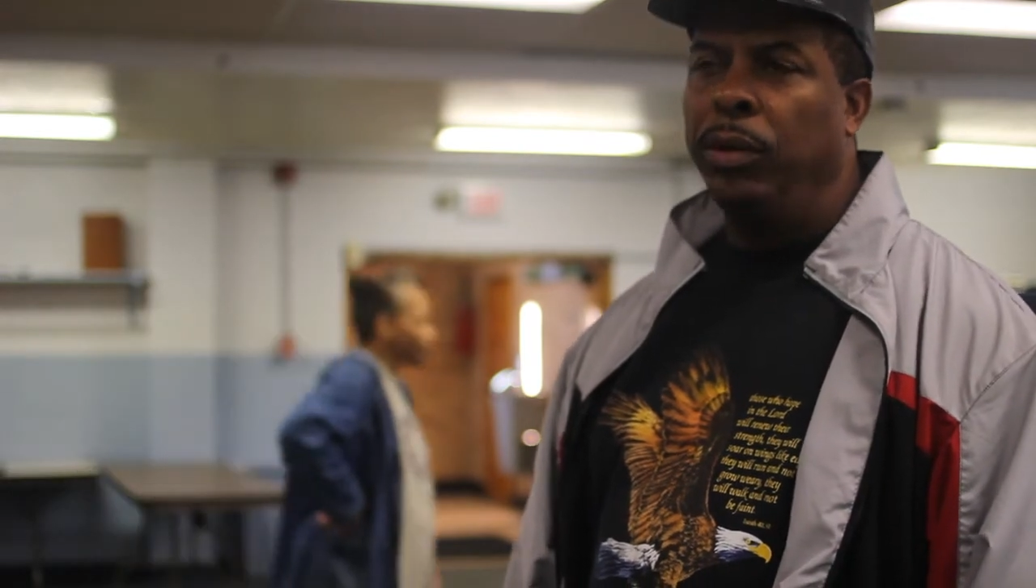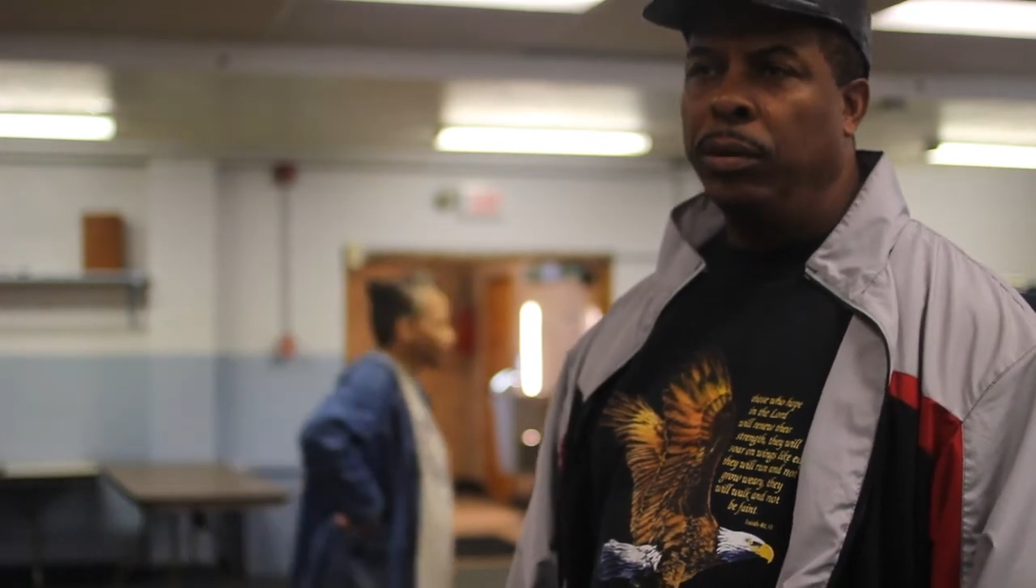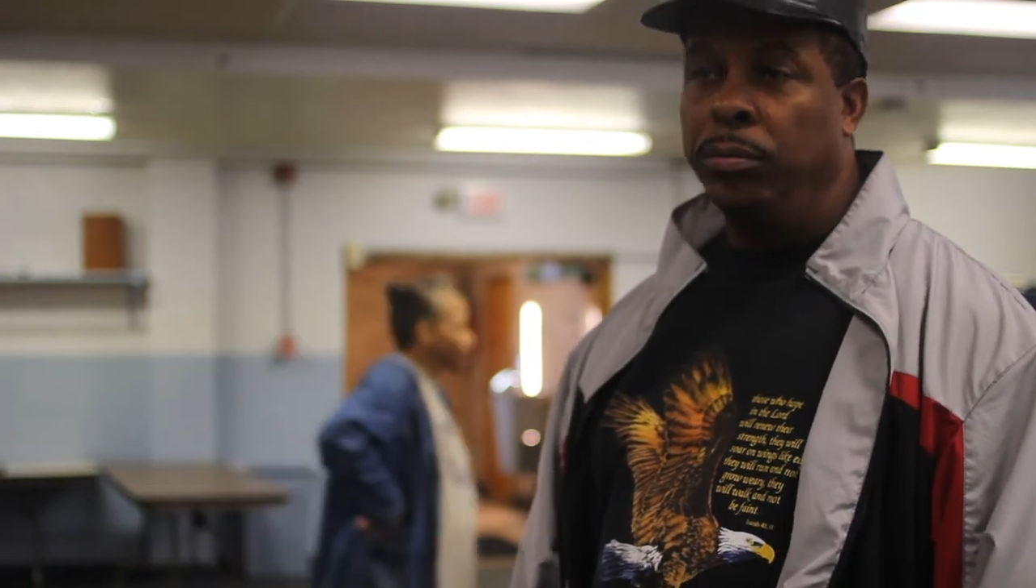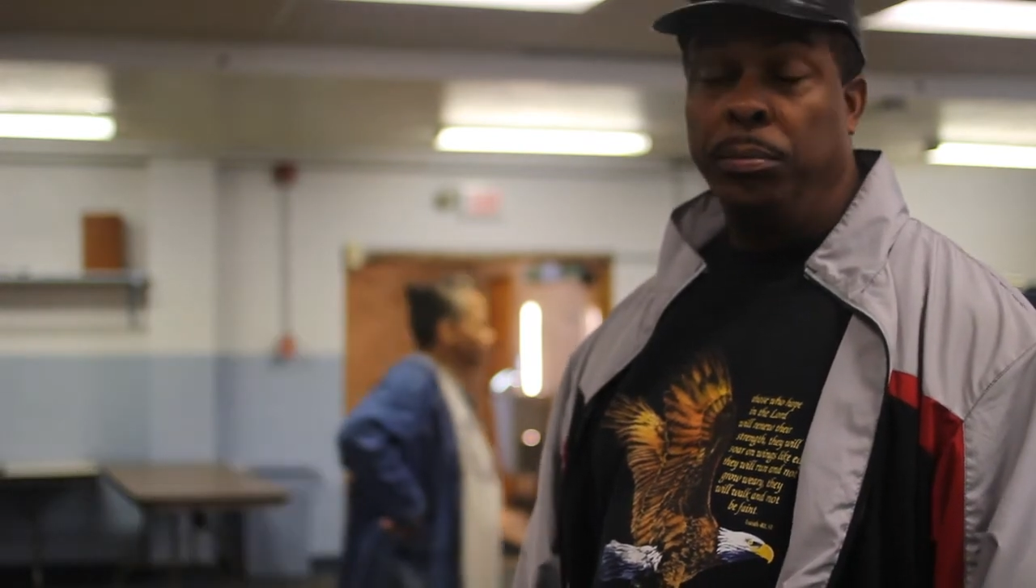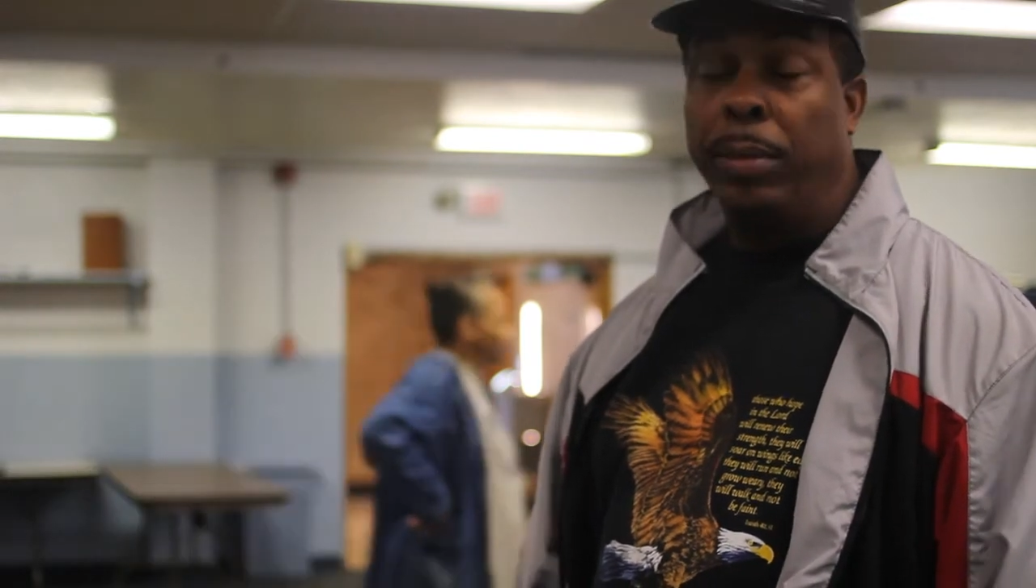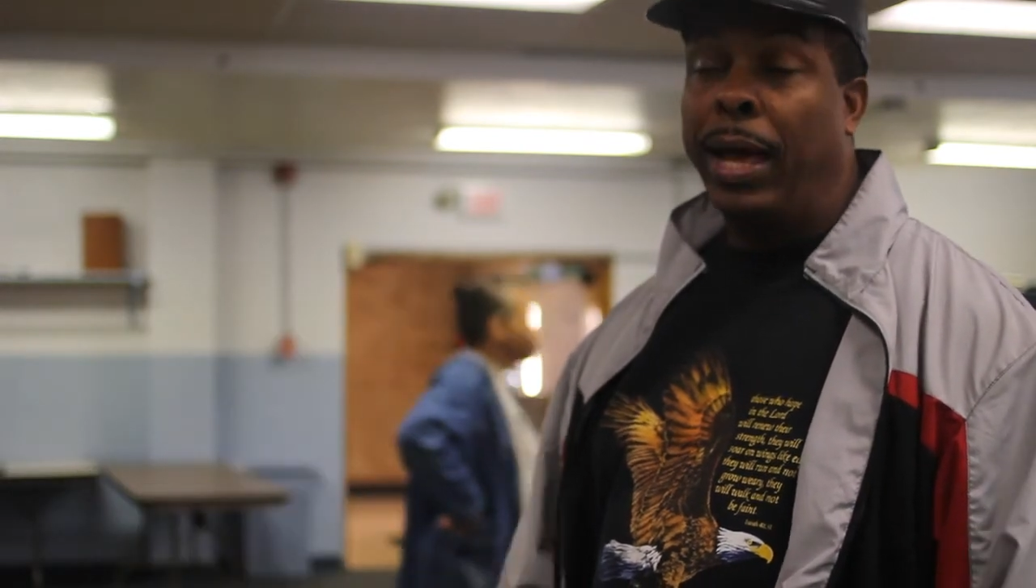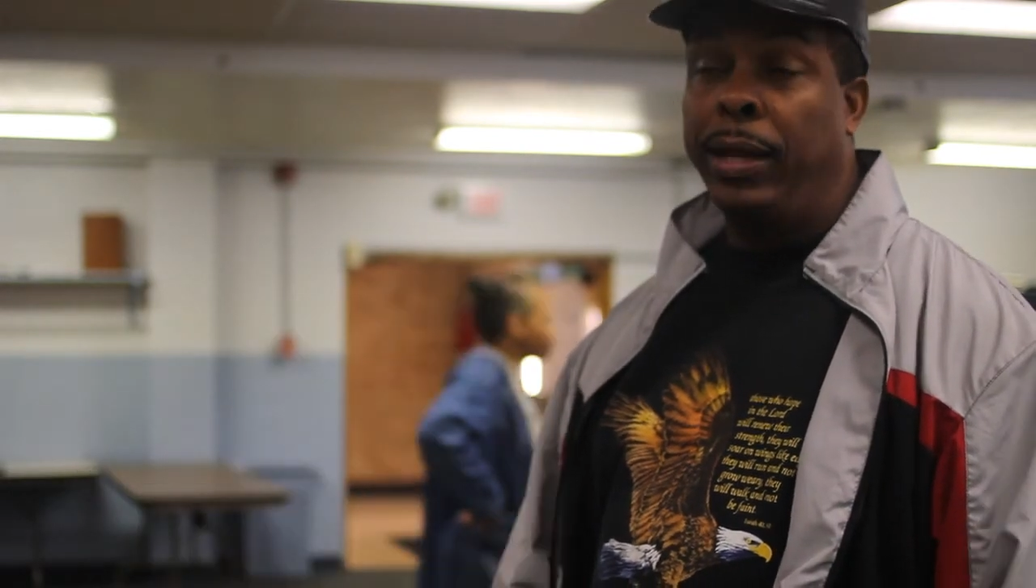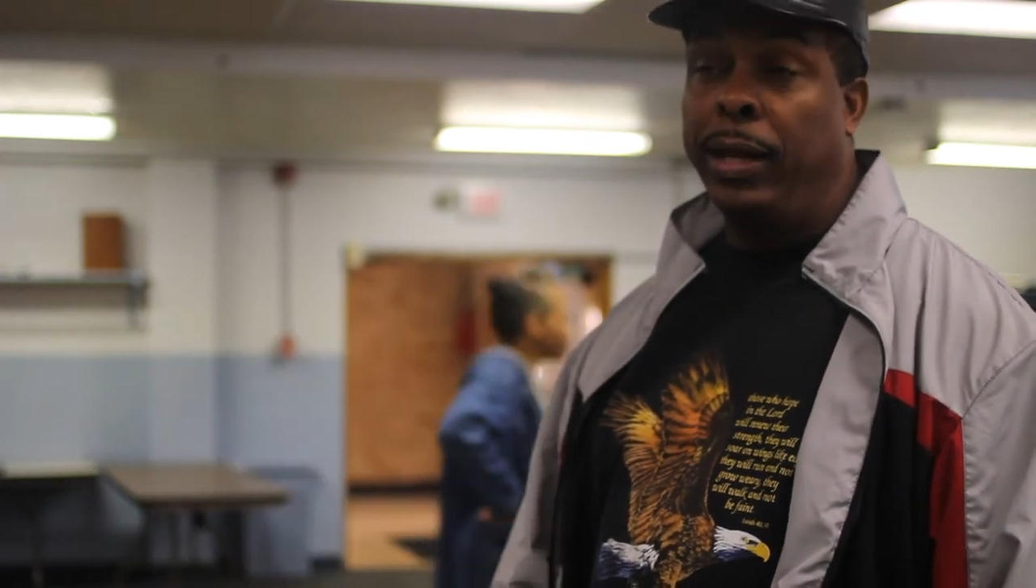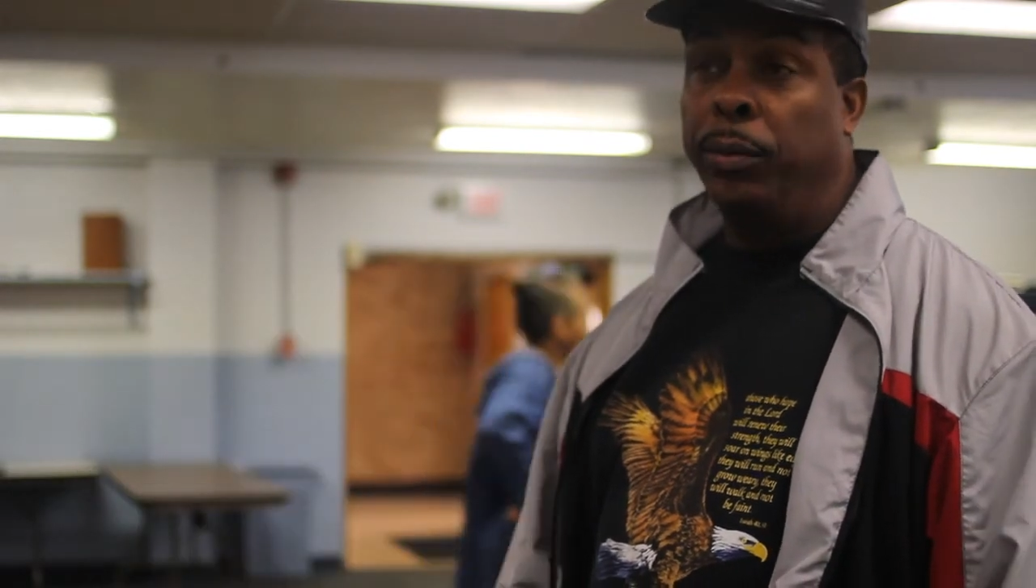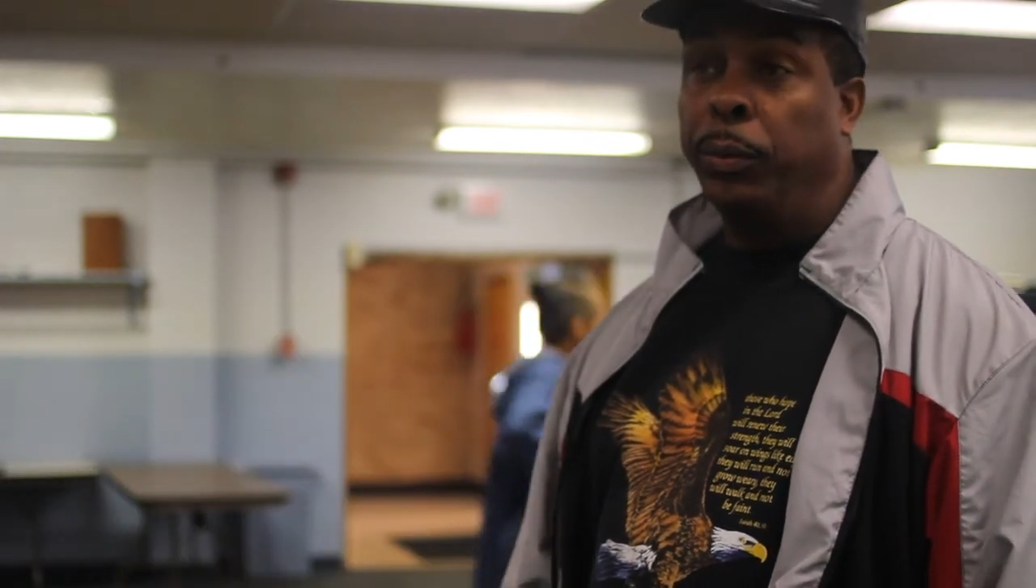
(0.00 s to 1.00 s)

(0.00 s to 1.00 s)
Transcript: we'll buy it at a